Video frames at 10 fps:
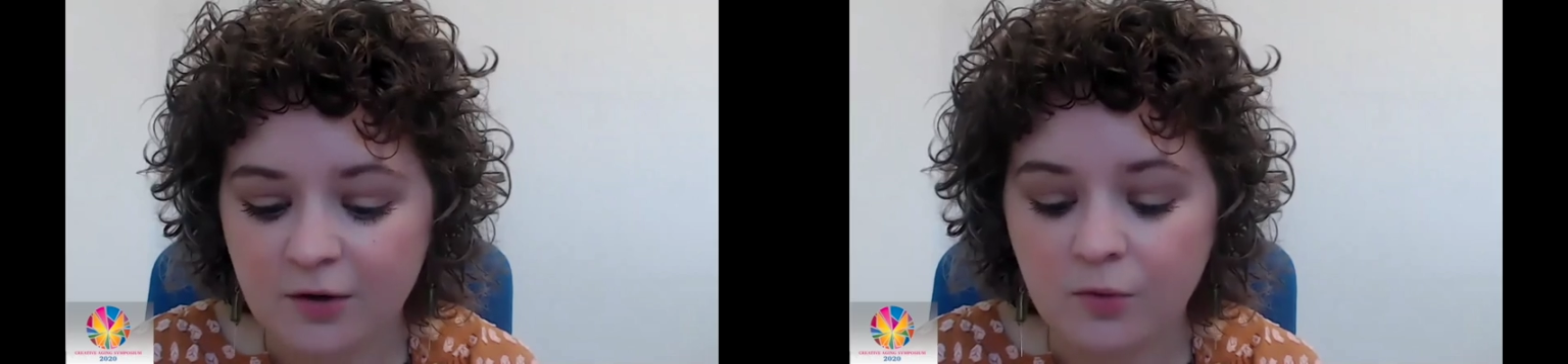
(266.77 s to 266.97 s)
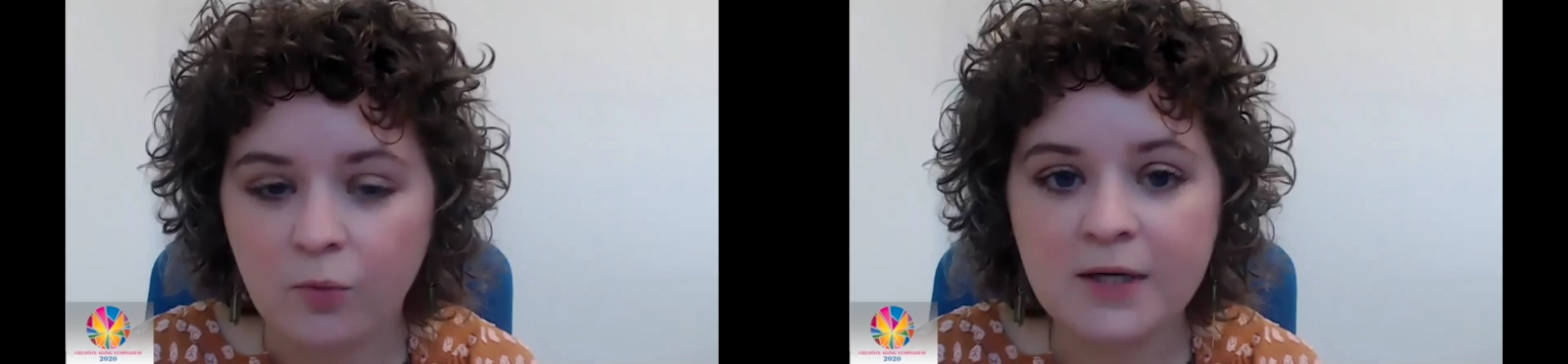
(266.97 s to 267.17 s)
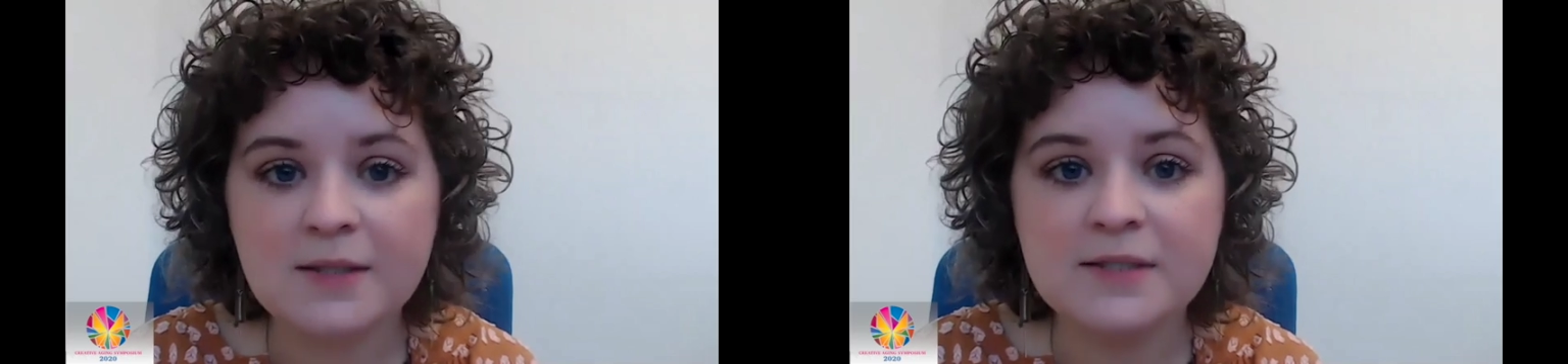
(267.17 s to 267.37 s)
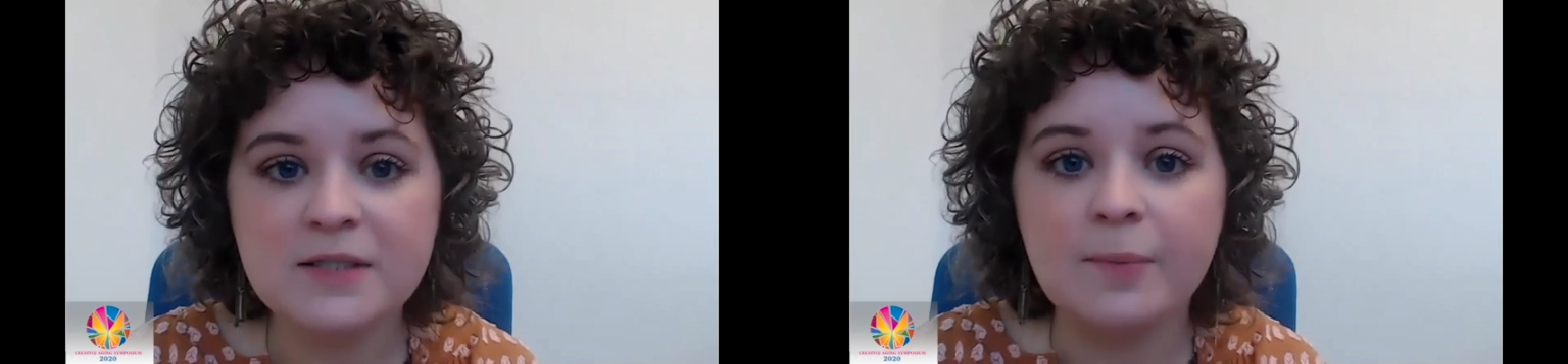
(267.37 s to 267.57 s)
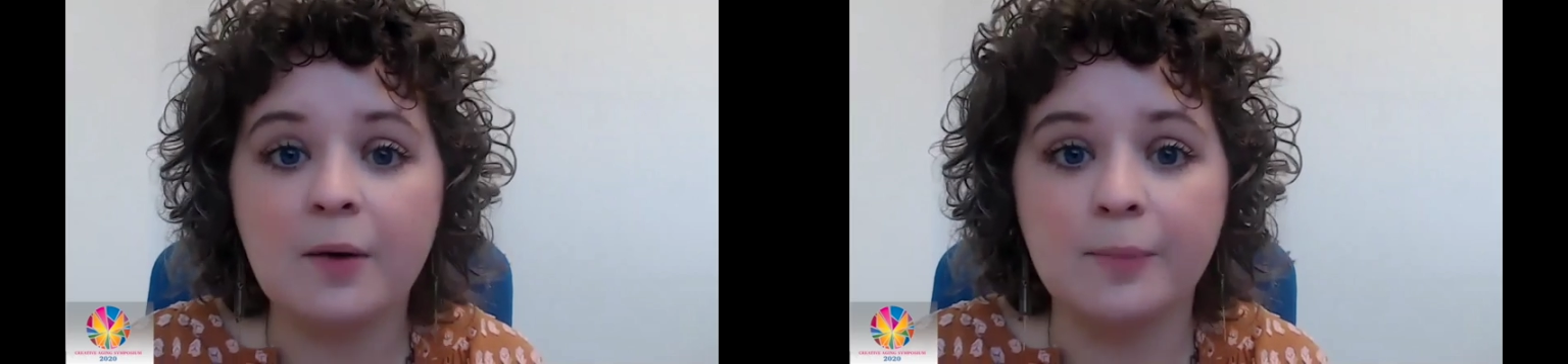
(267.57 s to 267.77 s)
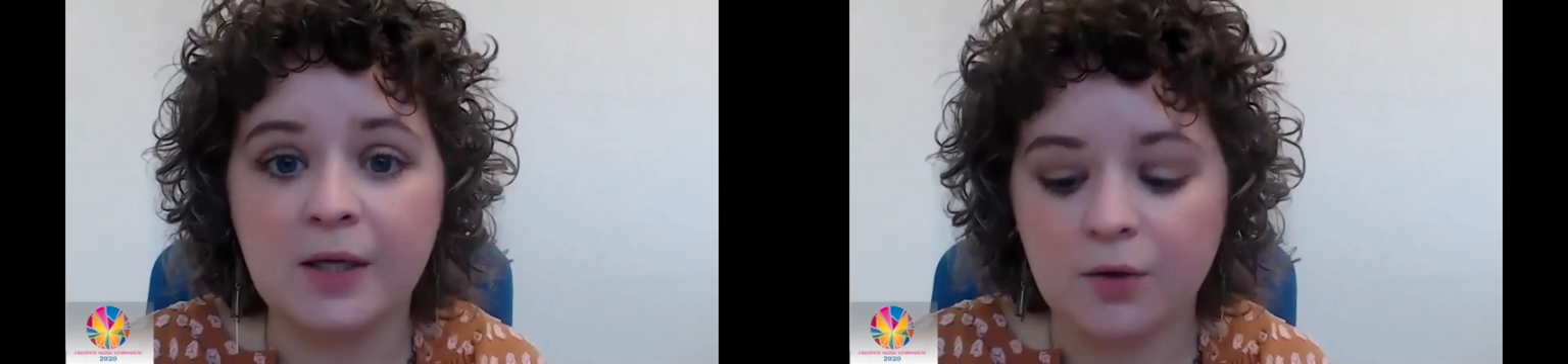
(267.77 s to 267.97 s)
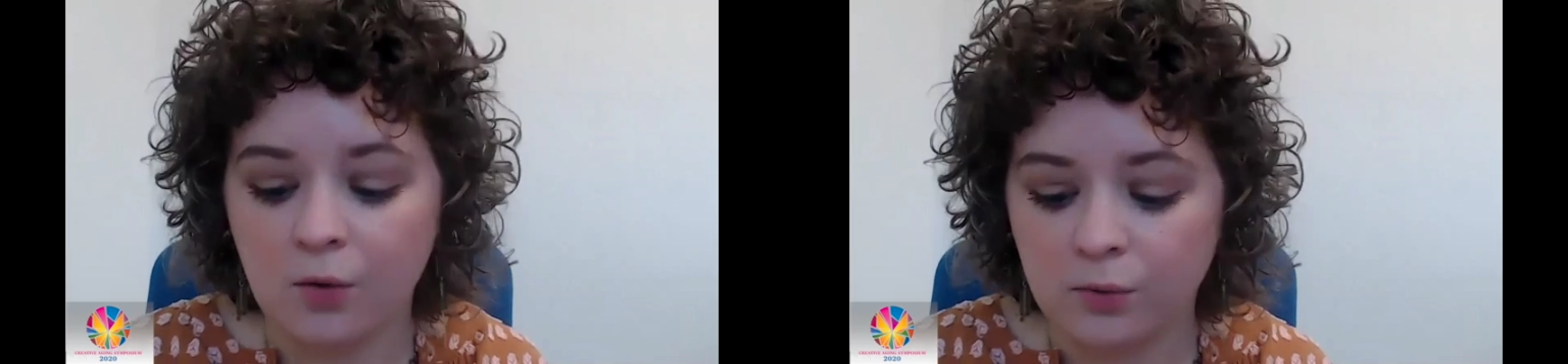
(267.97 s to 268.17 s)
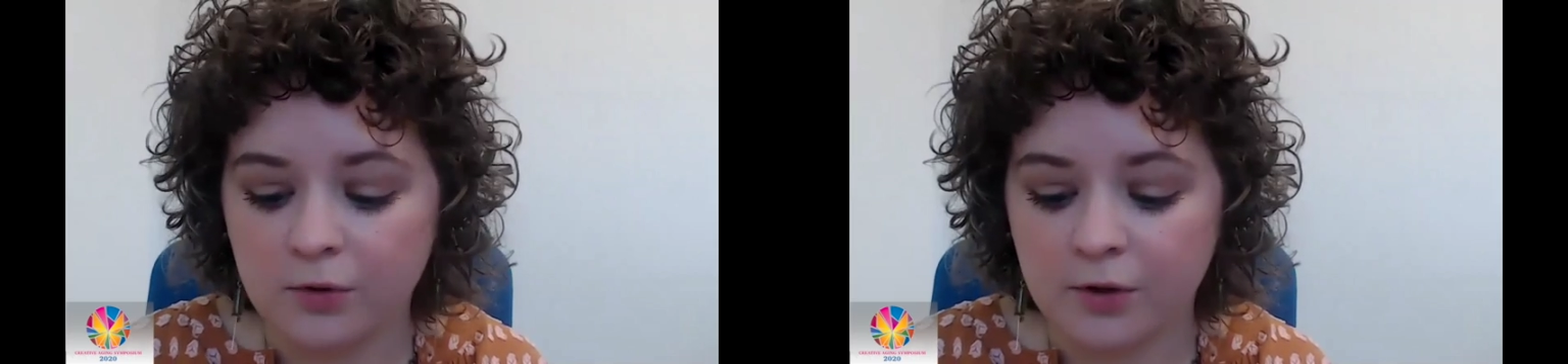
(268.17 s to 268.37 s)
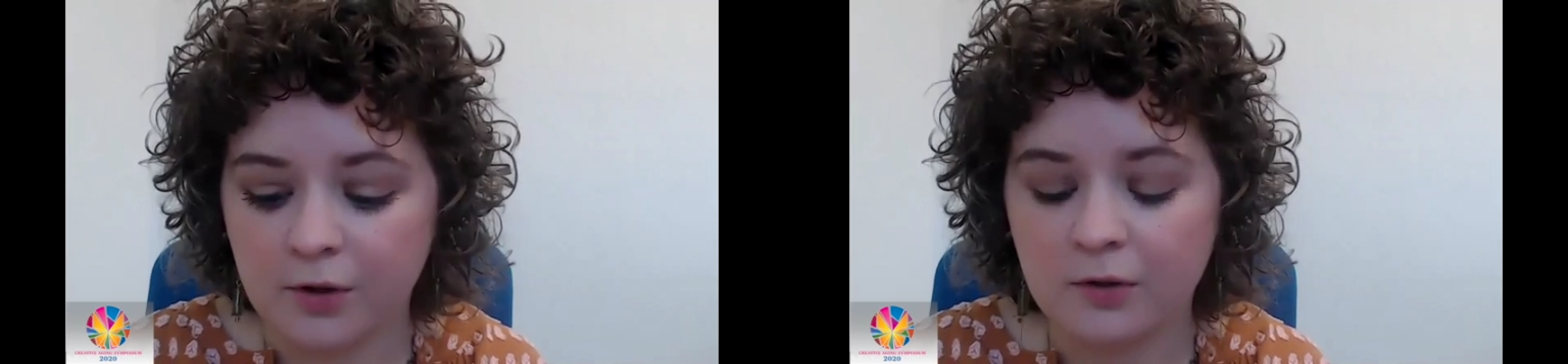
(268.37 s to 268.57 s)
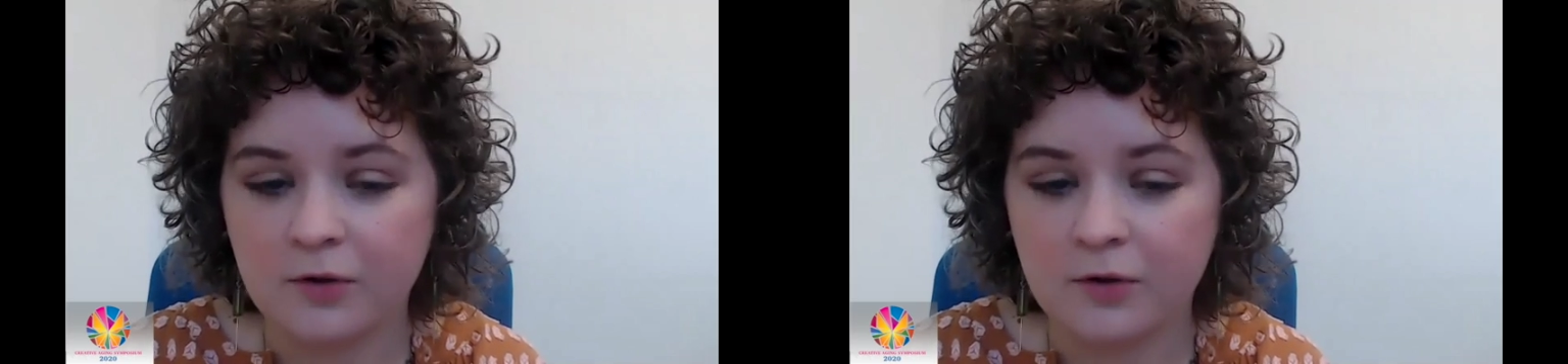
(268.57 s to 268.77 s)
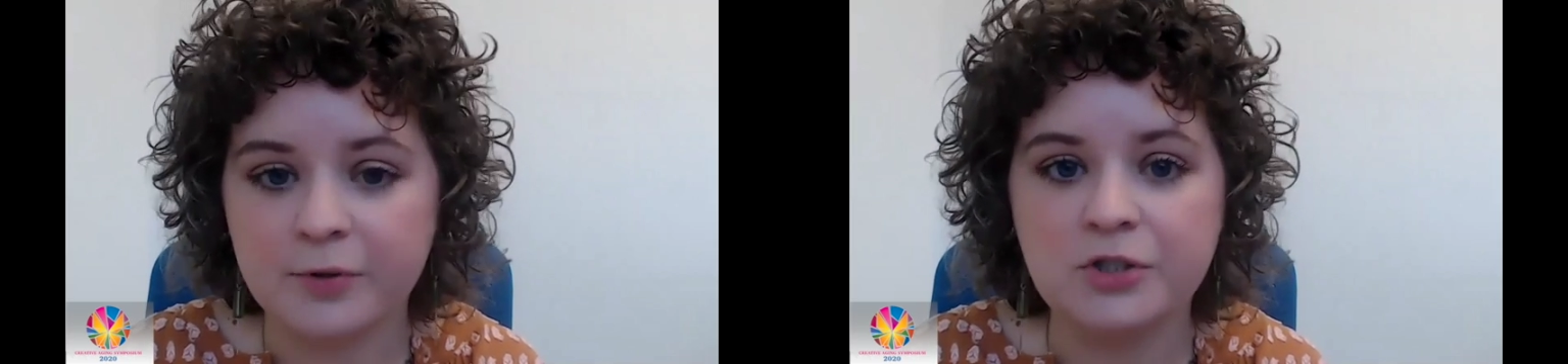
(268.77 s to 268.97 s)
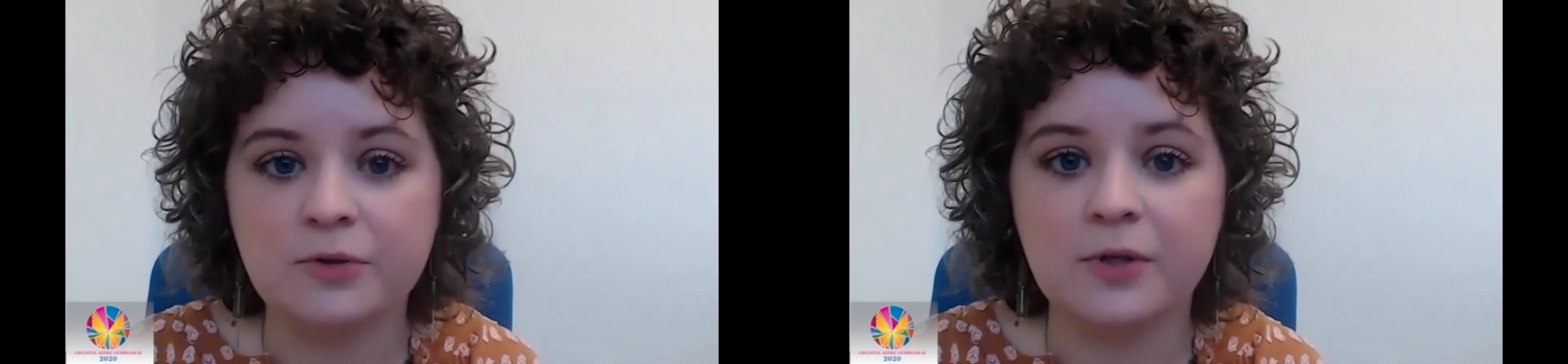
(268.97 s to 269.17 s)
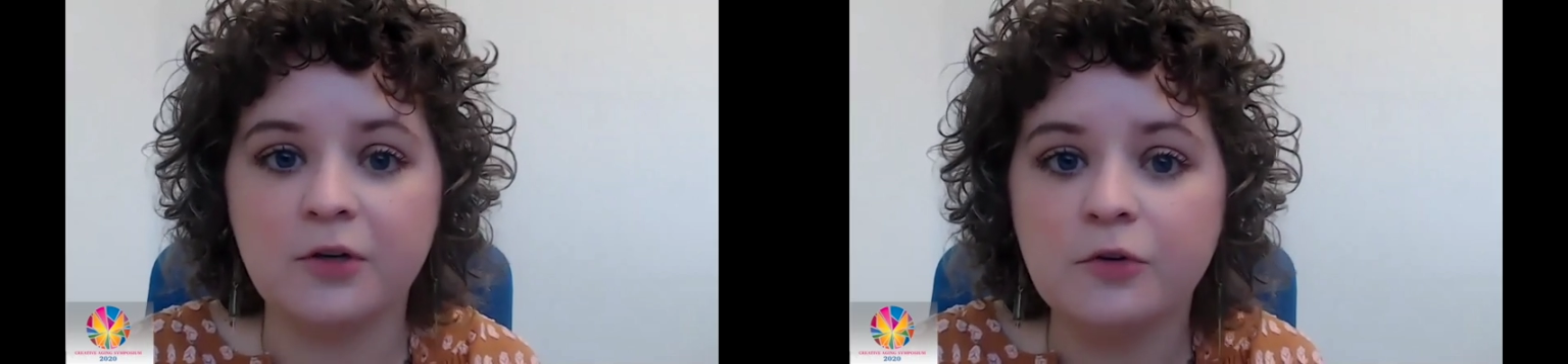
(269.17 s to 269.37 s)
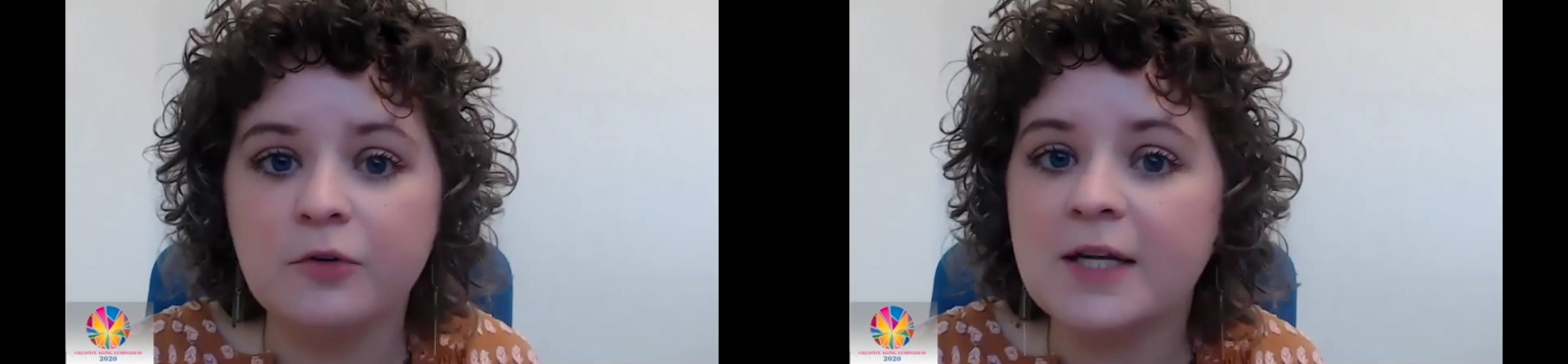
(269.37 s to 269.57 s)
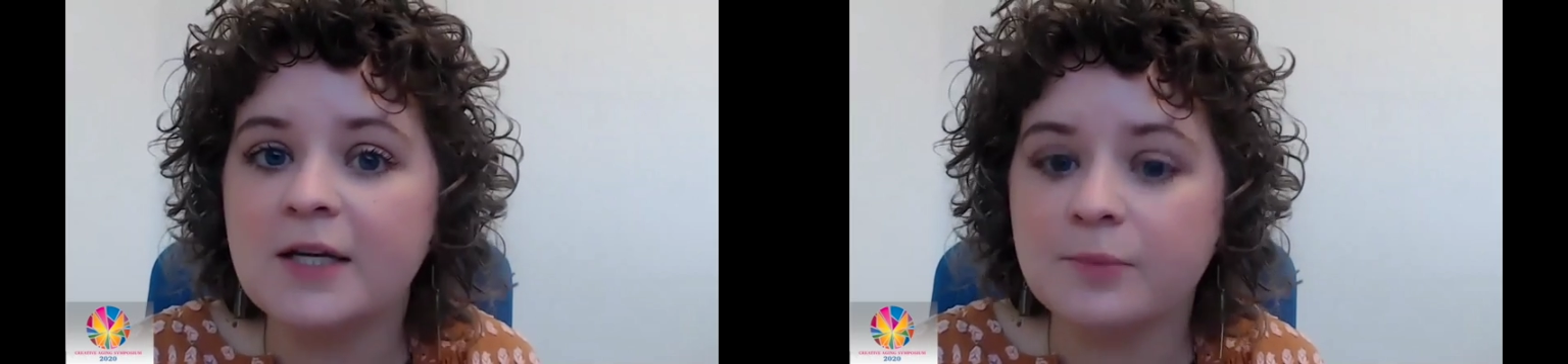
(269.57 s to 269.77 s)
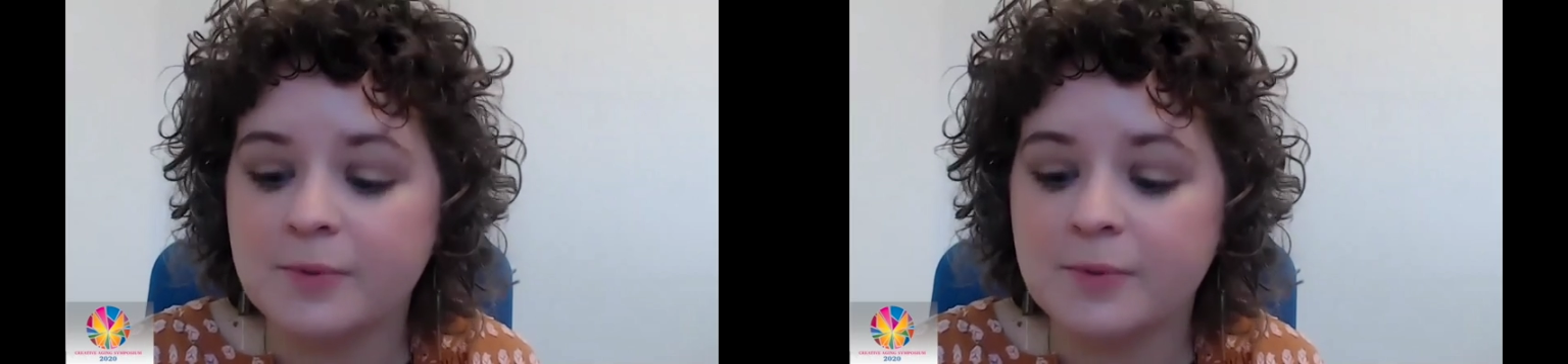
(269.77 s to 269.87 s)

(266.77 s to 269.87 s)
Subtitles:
what is it about being older that puts you in a unique